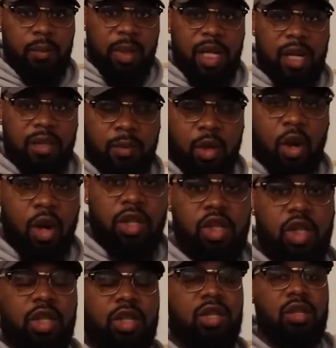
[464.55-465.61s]
because I'm
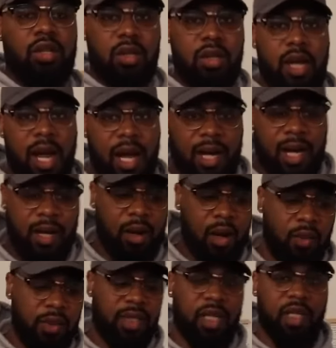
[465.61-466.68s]
cautious, I kind of
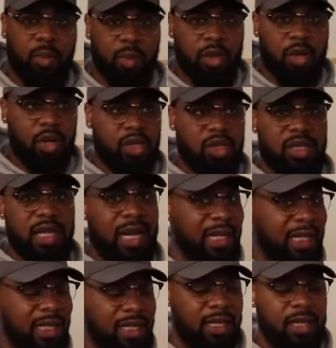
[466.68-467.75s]
always take the precautions that
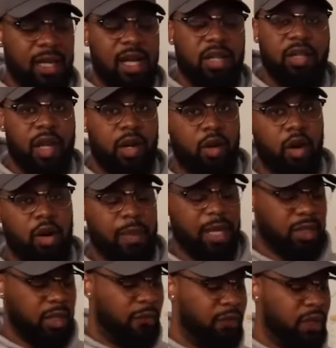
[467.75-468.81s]
I need so I don't hurt
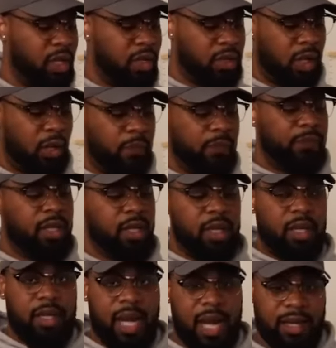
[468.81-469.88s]
myself. So
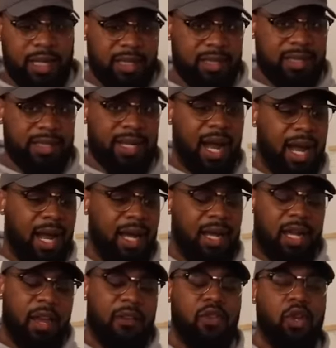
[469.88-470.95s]
now that this is
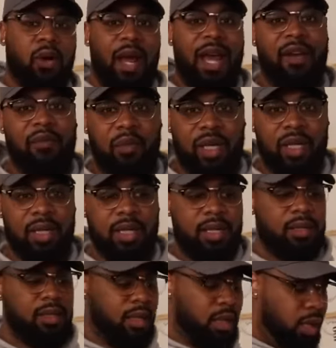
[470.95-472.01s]
hot, if you don't have one of
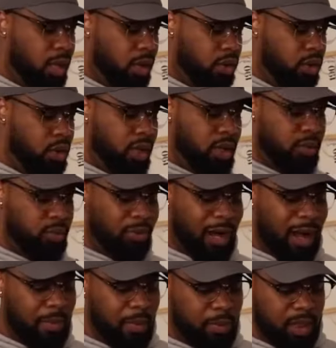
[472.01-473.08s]
these, you can
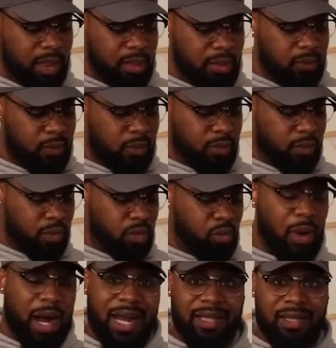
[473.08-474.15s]
probably
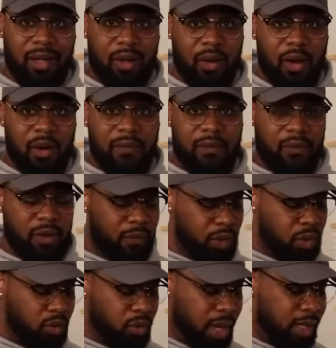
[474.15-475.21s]
grind it off if you have
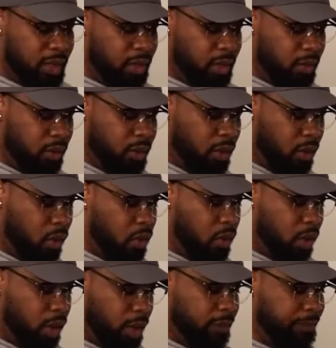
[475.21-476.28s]
a grinder
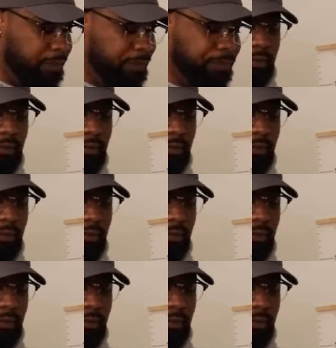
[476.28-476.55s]
or